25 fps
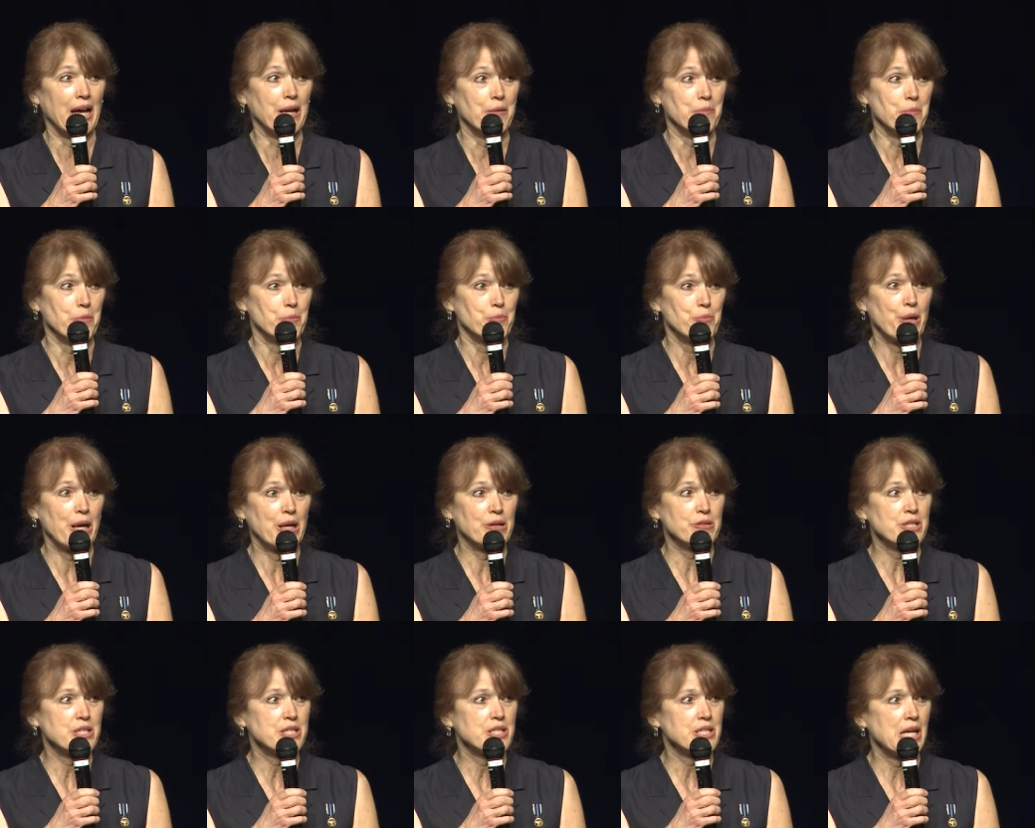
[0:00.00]
I'm
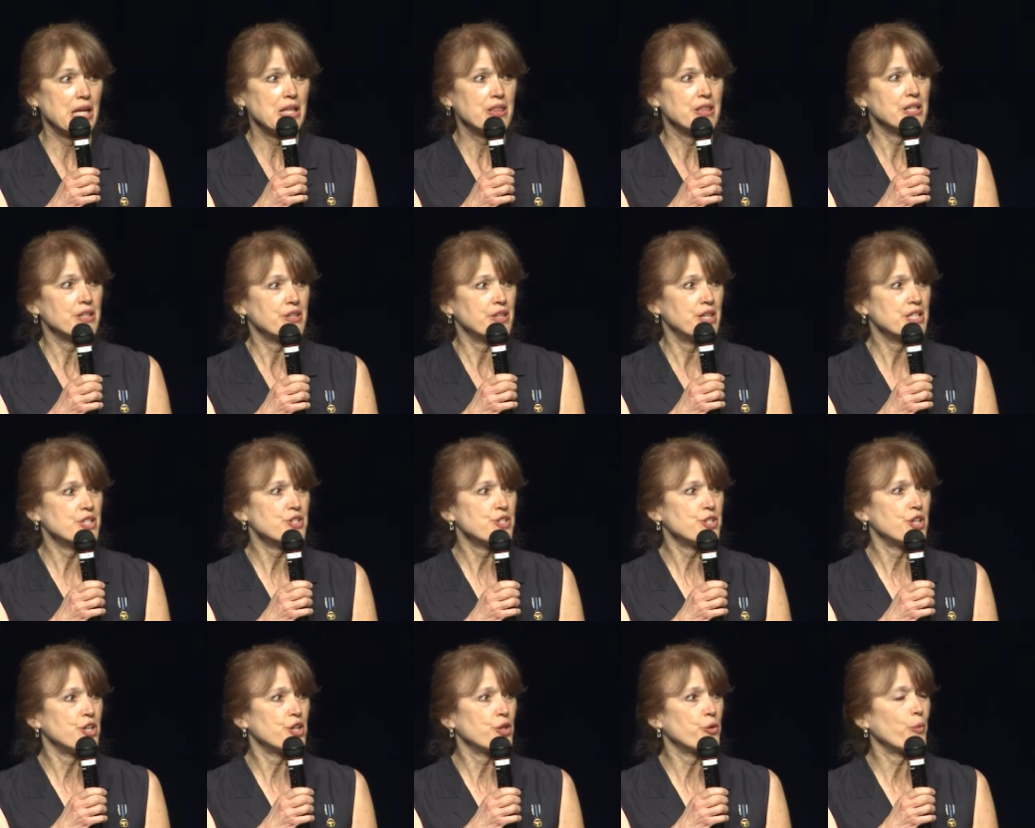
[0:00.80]
proud to say that
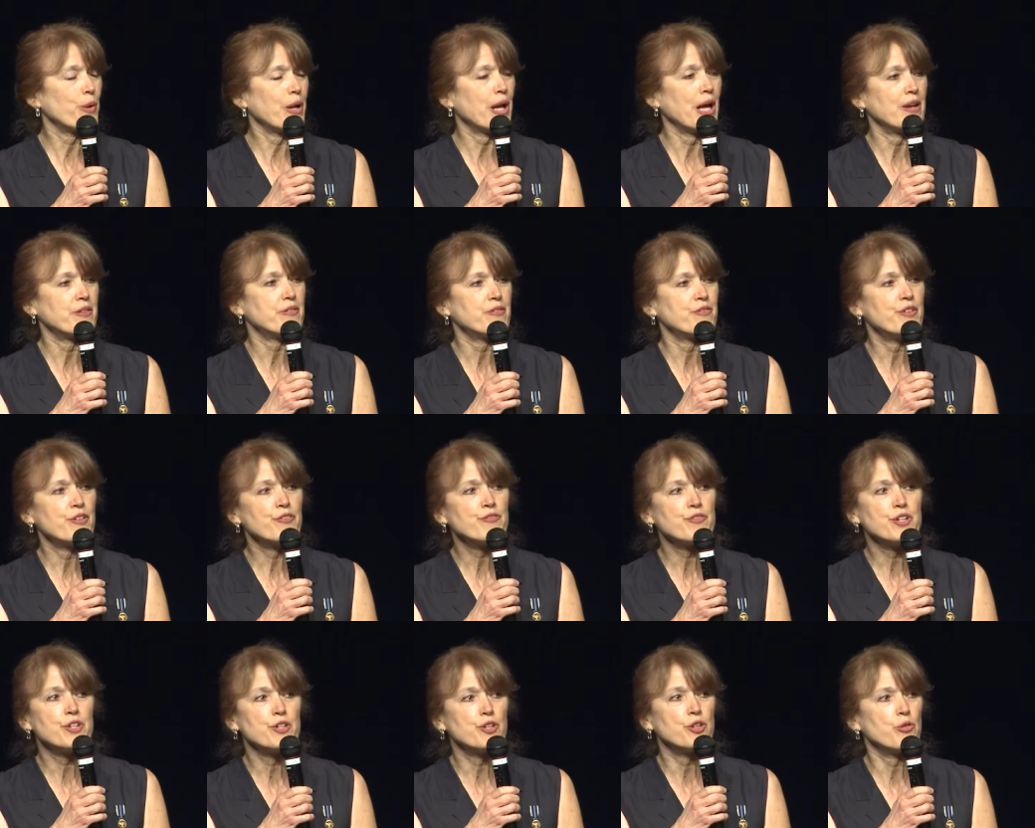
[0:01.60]
this year we had
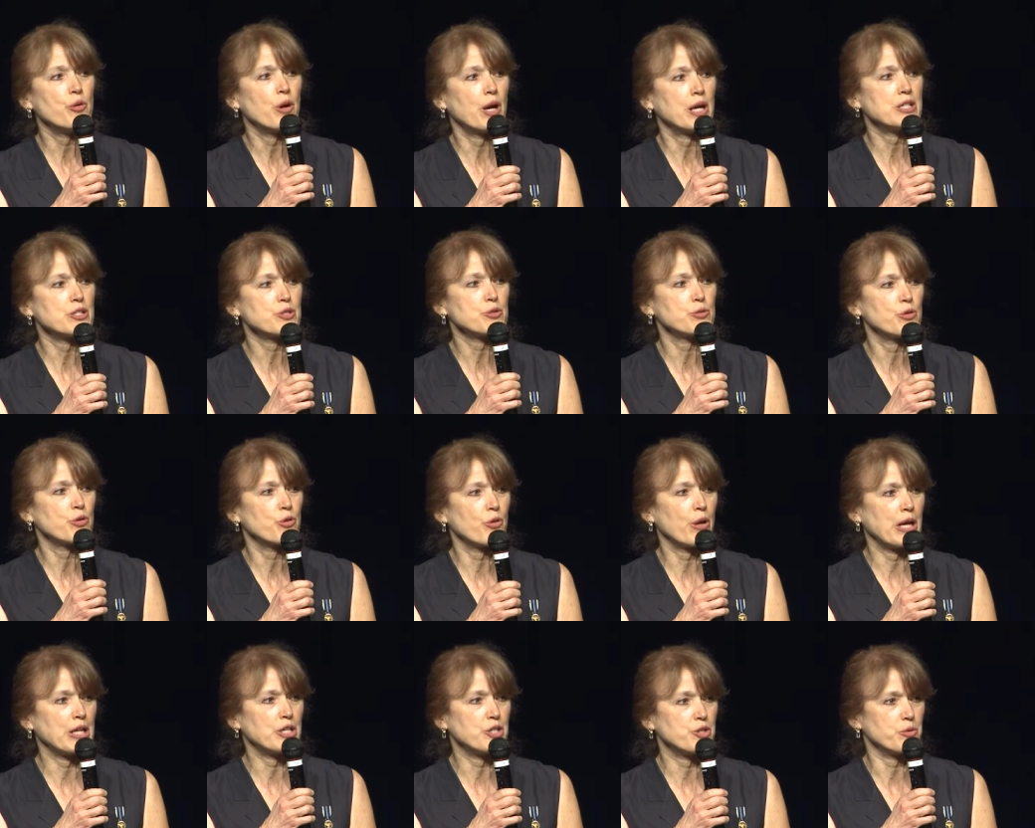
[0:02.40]
52 high school
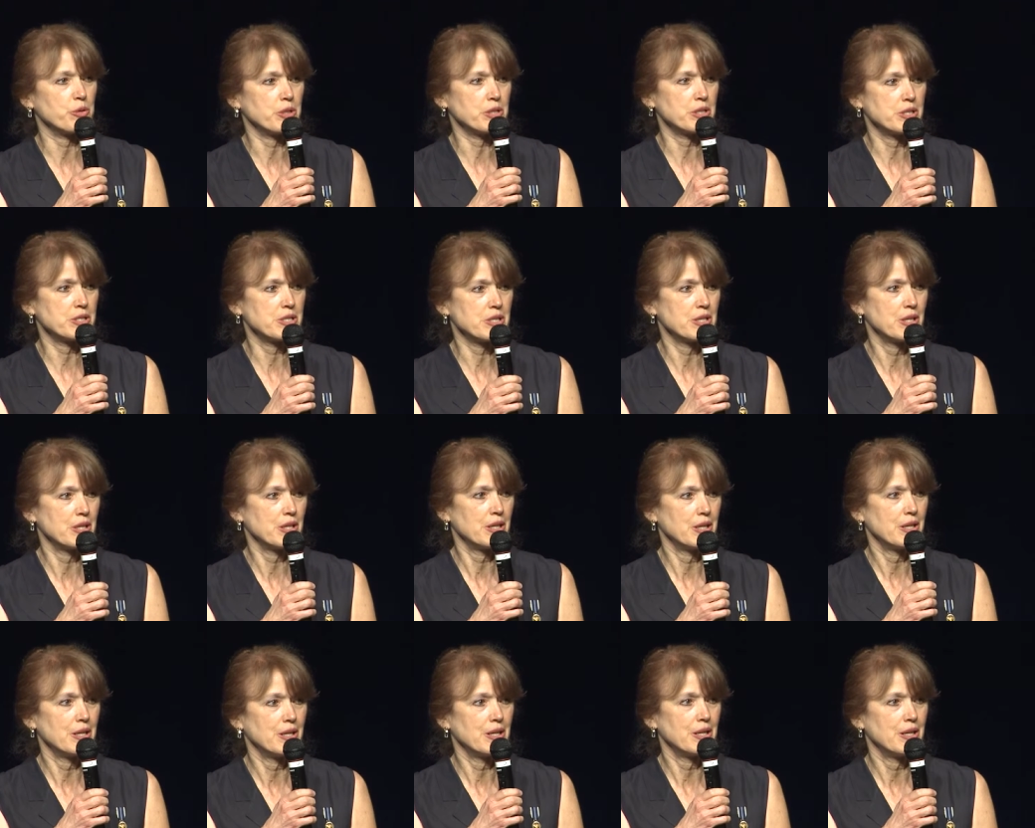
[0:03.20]
graduates.